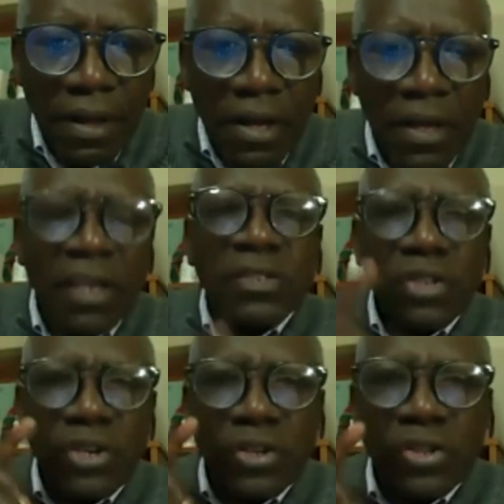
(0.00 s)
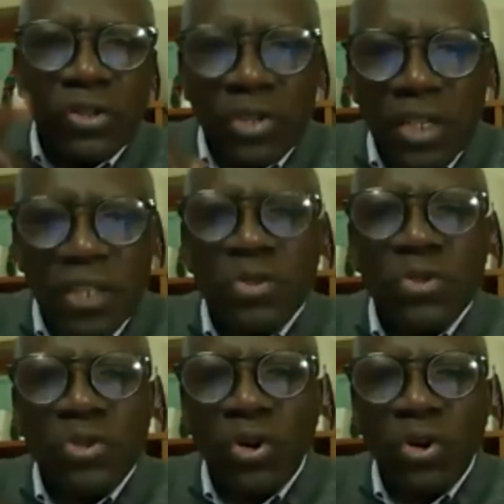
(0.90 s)
is you need to
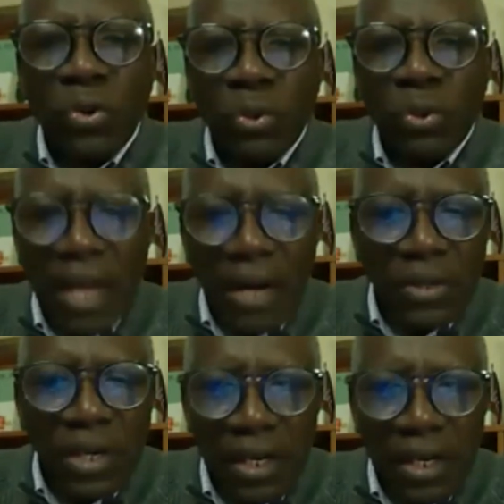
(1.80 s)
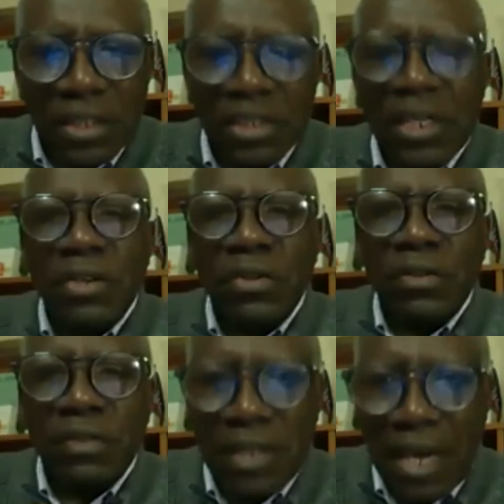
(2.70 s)
know without any shadow
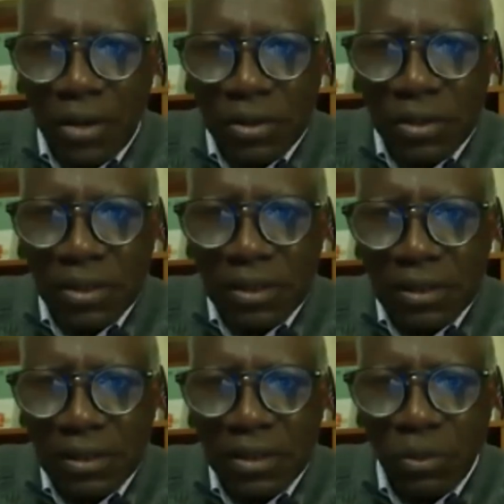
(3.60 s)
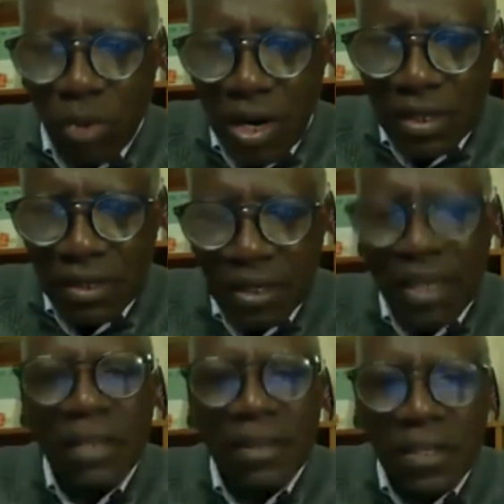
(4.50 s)
of a doubt, one,
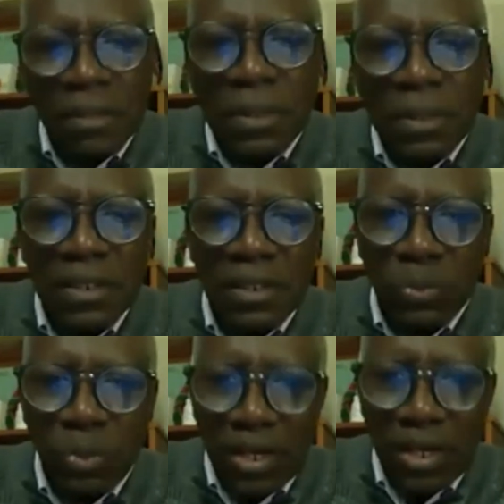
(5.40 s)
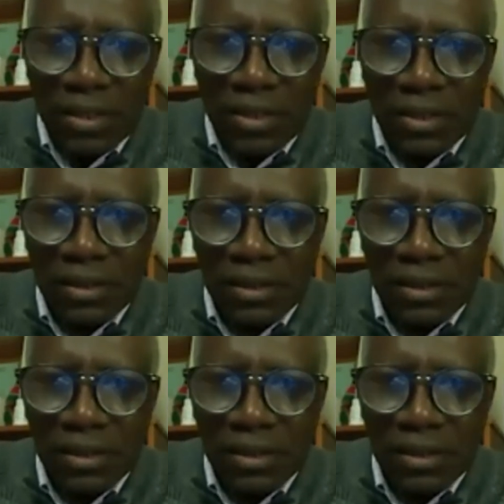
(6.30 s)
this business works.